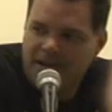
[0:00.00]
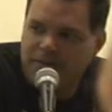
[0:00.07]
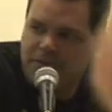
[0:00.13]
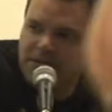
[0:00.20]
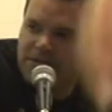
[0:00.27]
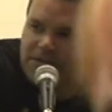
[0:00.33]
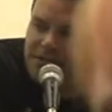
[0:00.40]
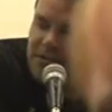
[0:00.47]
how
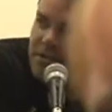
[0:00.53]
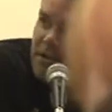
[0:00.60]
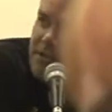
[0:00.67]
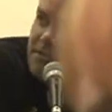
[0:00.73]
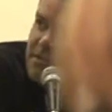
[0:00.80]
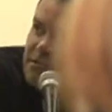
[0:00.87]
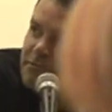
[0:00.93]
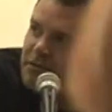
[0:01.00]
much
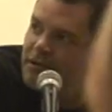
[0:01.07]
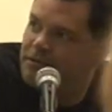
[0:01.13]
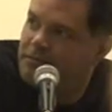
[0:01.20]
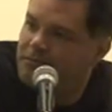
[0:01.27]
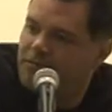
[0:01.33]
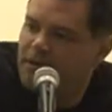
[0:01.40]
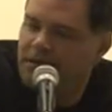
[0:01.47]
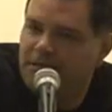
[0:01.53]
scotch did
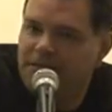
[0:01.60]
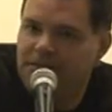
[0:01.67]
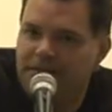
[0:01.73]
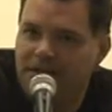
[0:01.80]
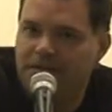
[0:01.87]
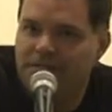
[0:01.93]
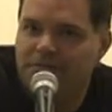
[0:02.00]
Ron? Well, they